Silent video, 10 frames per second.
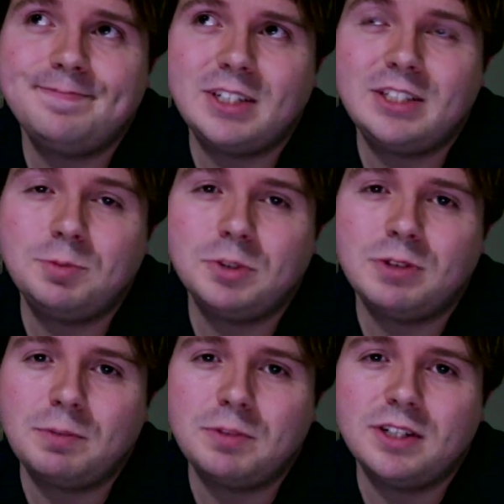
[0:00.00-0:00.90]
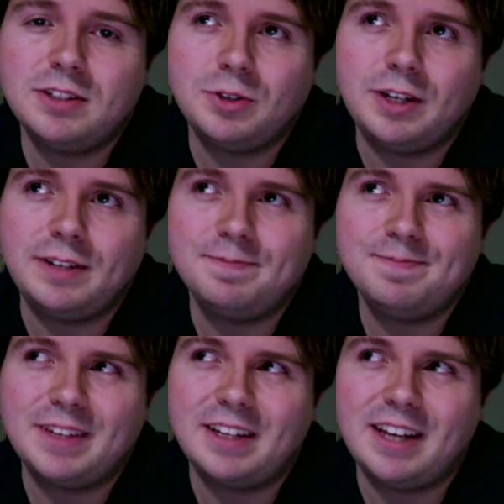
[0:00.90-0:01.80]
because he's supposed to represent the Queen
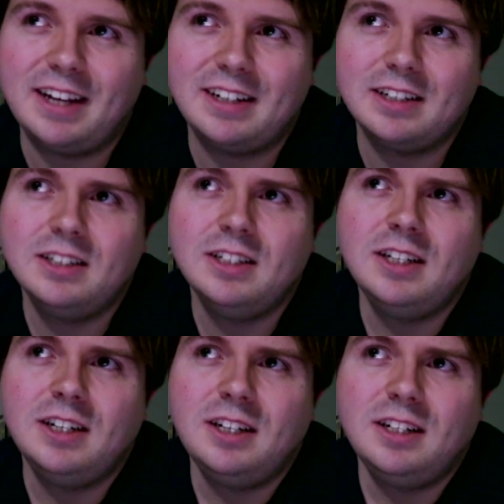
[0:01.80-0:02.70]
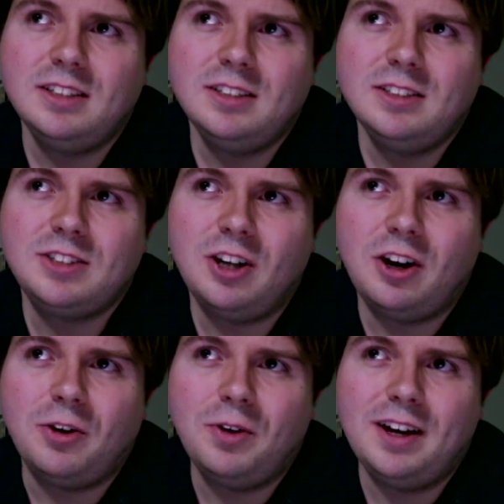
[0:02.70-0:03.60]
in Canada.
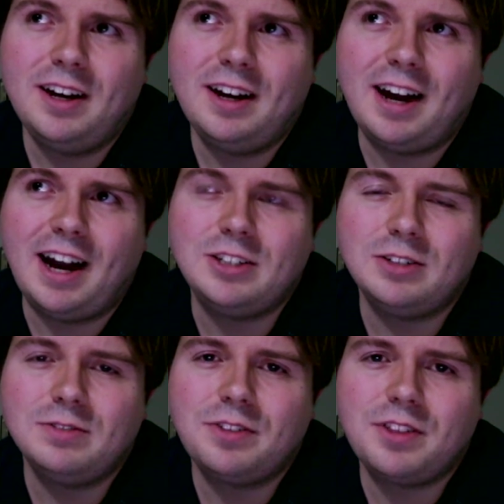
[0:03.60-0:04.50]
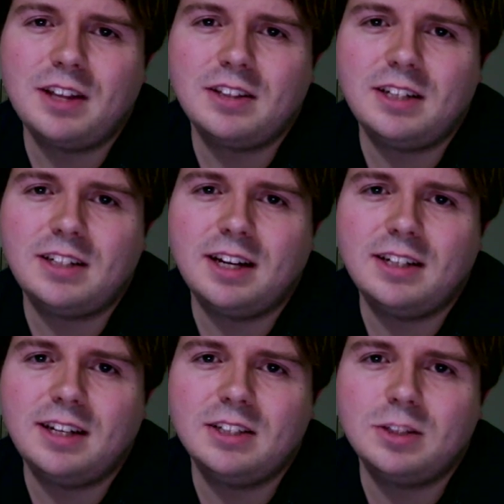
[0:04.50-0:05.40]
So I don't think they'd
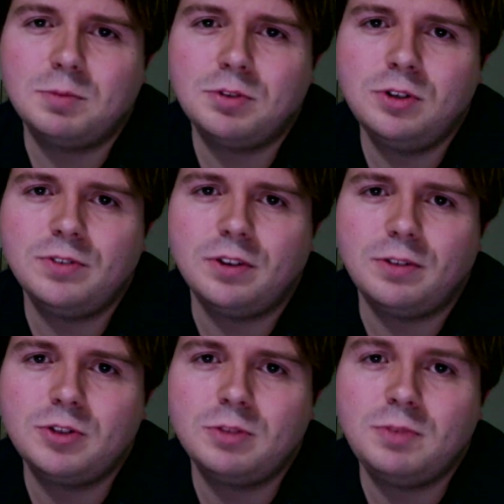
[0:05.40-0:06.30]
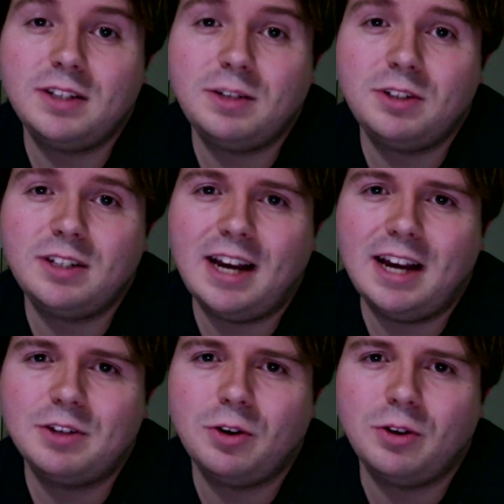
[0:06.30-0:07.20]
get his approval, which would mean they wouldn't
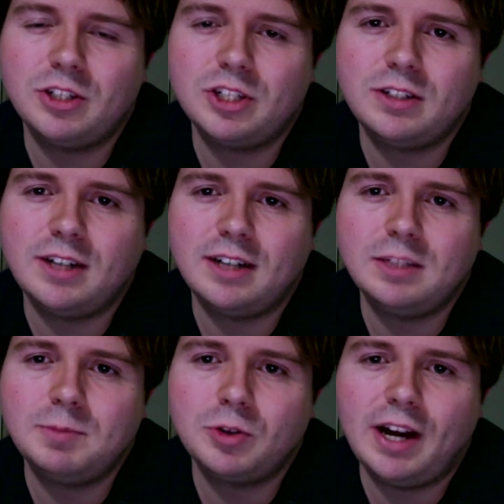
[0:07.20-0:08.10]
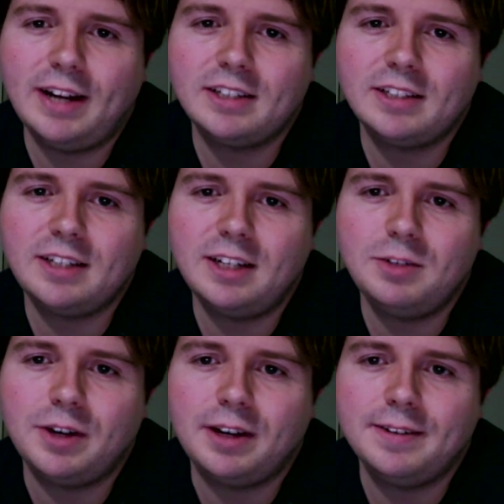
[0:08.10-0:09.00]
have a coalition, not democratically
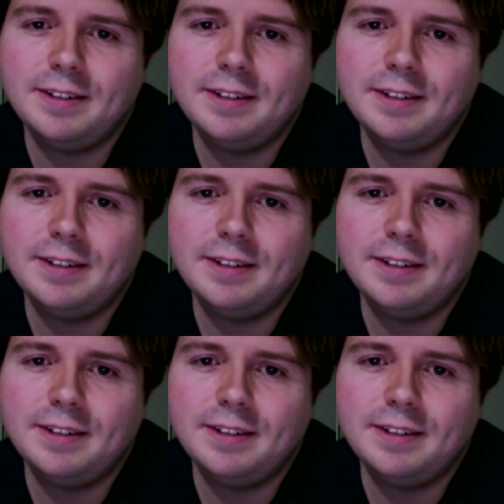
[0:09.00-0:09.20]
anyway.